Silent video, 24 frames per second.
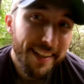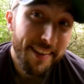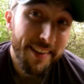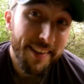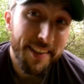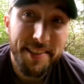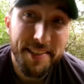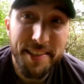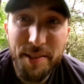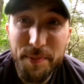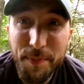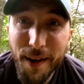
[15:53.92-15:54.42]

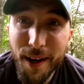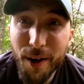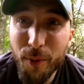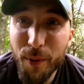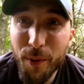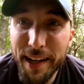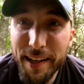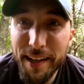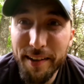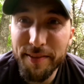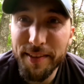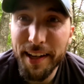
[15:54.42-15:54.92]
this is my
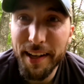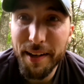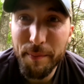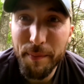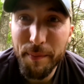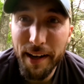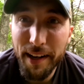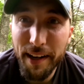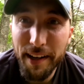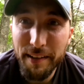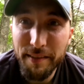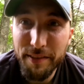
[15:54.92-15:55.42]
way of getting
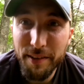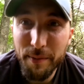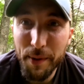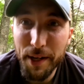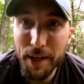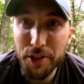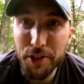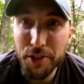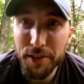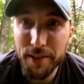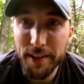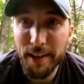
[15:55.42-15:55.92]
my
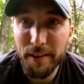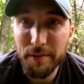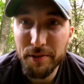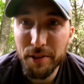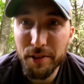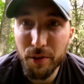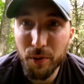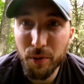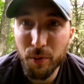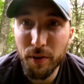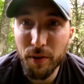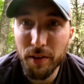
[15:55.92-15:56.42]
information out
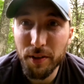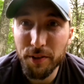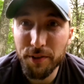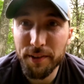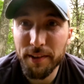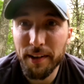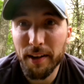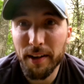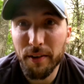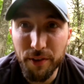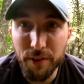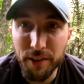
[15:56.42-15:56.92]
to the world,
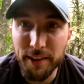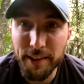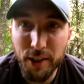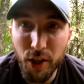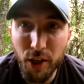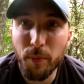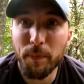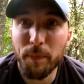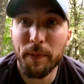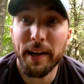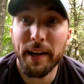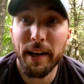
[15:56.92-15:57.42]
and I really
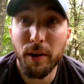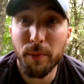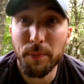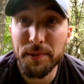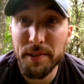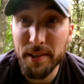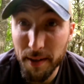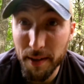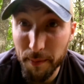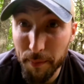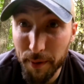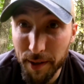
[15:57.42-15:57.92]
hope it
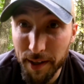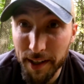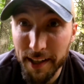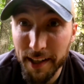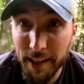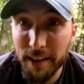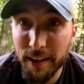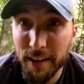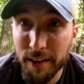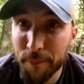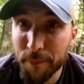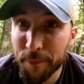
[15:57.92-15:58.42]
helps
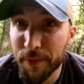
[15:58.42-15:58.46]
somebody.